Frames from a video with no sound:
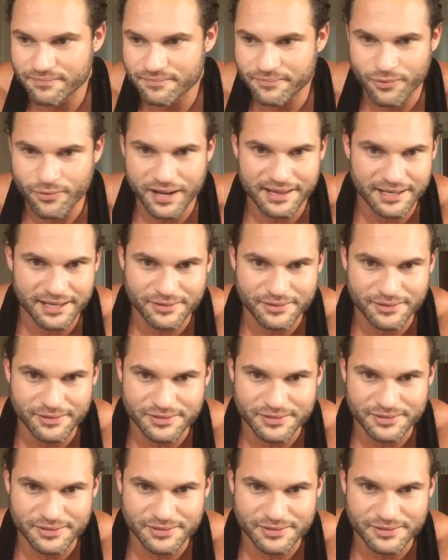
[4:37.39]
While I
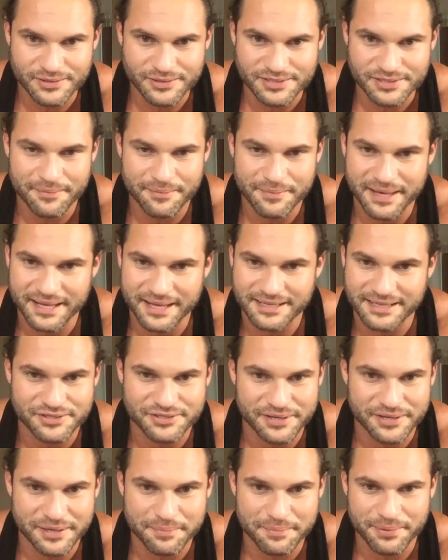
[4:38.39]
was away, the
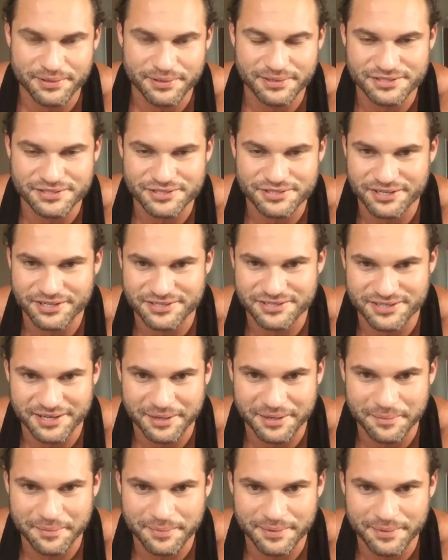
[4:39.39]
manager I put in charge of the
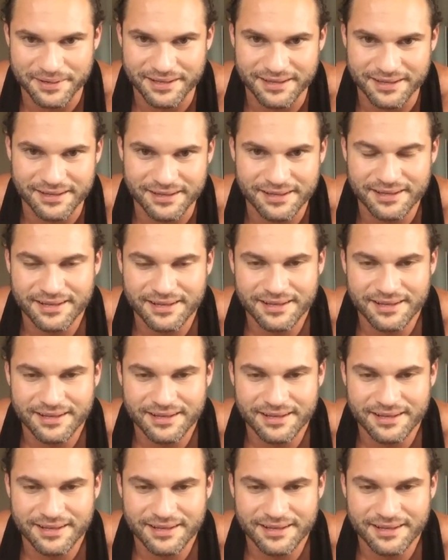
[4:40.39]
company